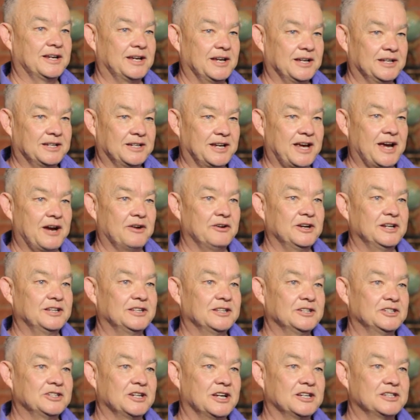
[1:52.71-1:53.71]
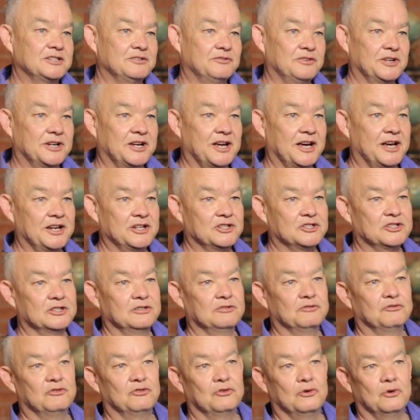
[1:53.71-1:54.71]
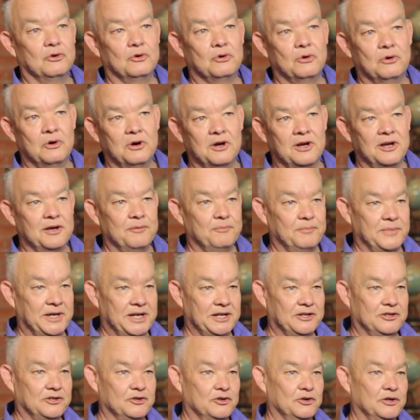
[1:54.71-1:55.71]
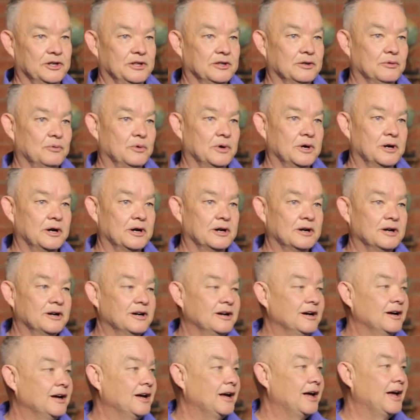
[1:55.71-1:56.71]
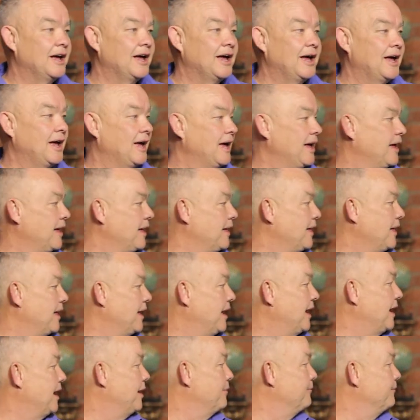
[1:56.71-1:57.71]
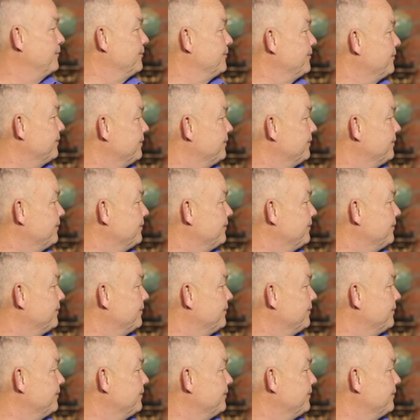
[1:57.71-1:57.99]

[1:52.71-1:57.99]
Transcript: it carried the justification for me doing the work. Um,